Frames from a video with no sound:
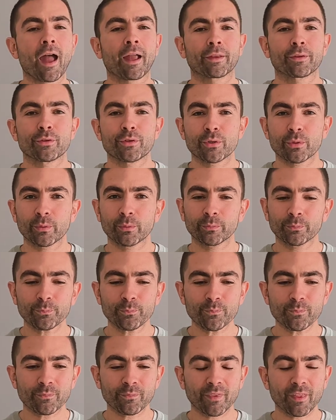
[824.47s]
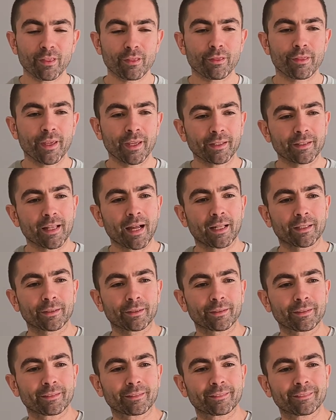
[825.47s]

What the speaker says: and you think that,